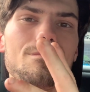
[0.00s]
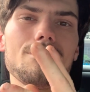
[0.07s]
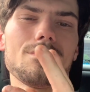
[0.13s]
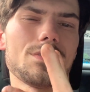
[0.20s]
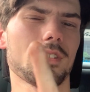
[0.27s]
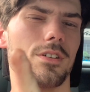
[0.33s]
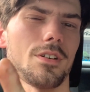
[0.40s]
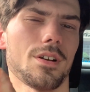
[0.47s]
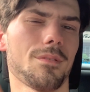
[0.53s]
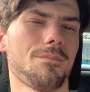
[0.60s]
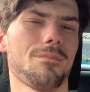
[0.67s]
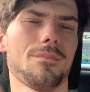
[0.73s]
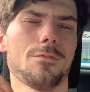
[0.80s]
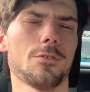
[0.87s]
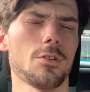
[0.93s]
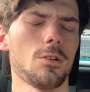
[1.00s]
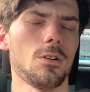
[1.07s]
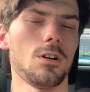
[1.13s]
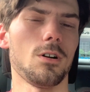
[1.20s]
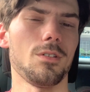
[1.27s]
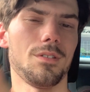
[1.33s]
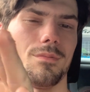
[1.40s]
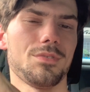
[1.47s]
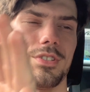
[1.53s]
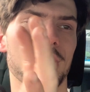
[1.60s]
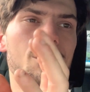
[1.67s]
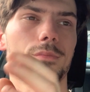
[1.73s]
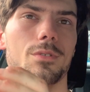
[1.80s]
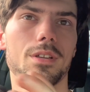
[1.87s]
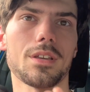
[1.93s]
Sorry for all the
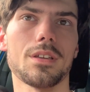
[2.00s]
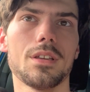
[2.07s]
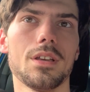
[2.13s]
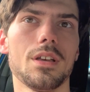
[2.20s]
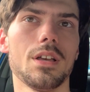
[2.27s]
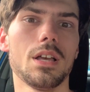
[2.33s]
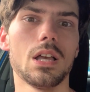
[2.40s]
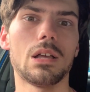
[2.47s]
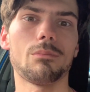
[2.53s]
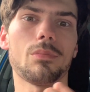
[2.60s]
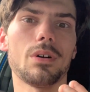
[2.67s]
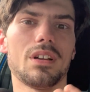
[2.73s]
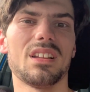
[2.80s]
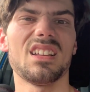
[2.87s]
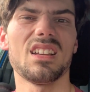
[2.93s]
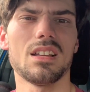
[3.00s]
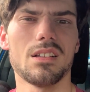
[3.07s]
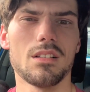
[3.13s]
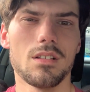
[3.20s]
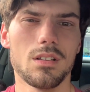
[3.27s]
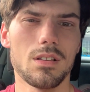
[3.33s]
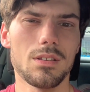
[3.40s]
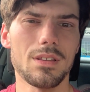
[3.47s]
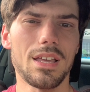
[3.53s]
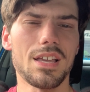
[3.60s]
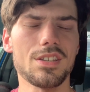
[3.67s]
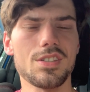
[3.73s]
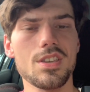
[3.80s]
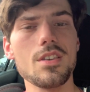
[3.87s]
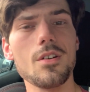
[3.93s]
stumbling, but the
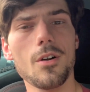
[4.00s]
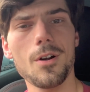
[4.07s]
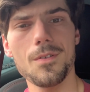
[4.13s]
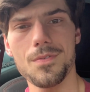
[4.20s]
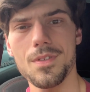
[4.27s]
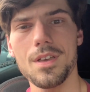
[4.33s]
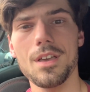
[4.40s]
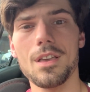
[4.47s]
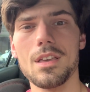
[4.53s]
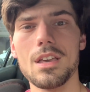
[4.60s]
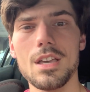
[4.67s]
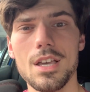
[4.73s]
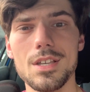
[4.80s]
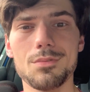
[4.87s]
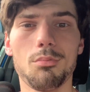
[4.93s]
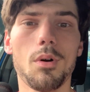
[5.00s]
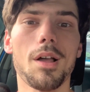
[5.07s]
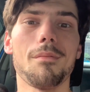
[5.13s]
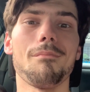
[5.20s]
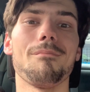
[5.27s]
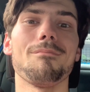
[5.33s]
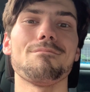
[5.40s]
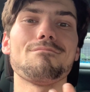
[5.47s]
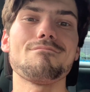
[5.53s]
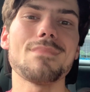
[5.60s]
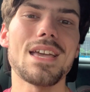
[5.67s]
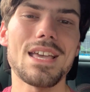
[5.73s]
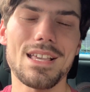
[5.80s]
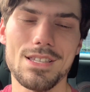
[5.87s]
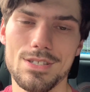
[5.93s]
SCR thing is what
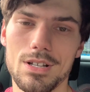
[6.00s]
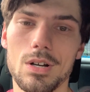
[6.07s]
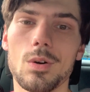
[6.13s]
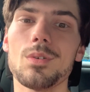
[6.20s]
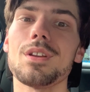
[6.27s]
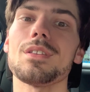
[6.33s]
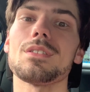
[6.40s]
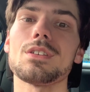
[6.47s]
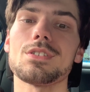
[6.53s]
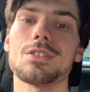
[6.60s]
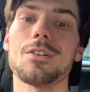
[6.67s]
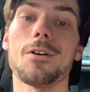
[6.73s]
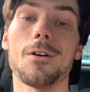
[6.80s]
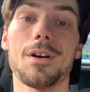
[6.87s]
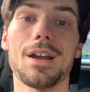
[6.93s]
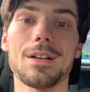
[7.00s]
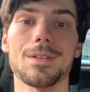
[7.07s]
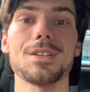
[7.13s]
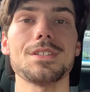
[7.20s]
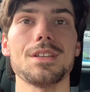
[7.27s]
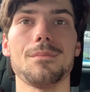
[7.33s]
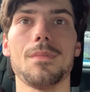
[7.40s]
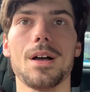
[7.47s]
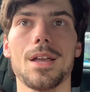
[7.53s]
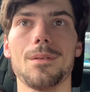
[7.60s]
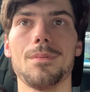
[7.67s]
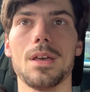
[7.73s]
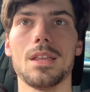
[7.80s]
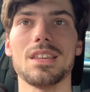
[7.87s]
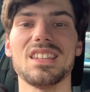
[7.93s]
makes owning this car, at least in my
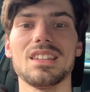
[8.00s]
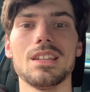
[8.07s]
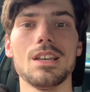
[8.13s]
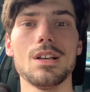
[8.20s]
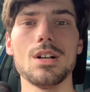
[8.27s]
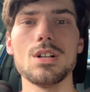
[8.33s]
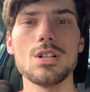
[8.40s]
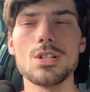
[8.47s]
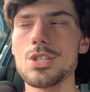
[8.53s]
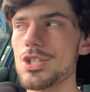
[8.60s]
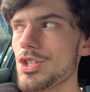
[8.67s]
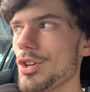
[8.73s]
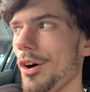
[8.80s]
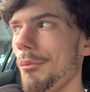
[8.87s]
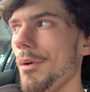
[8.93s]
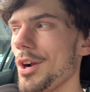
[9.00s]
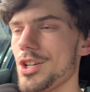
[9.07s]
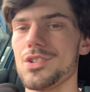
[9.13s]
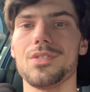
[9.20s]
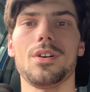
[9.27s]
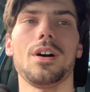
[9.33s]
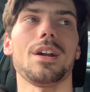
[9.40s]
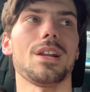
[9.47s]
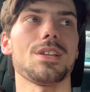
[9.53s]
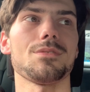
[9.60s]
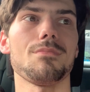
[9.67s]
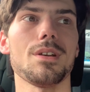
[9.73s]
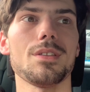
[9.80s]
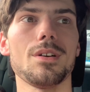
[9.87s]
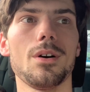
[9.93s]
opinion, so much fun. It has
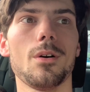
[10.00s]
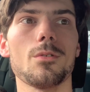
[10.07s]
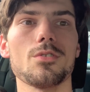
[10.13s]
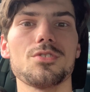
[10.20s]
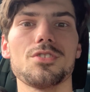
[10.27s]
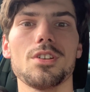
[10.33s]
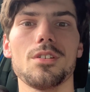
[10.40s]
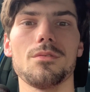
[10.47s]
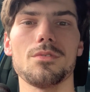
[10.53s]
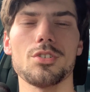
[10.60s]
made the ownership